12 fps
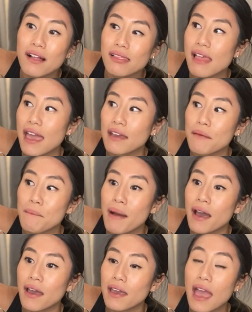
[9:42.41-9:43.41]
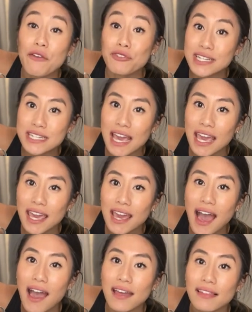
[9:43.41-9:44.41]
like my everyday.
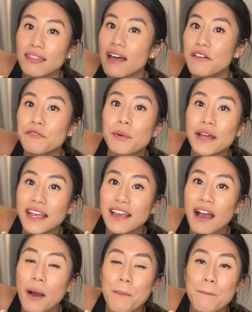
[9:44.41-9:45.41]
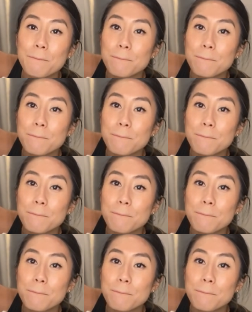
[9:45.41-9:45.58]
I love putting a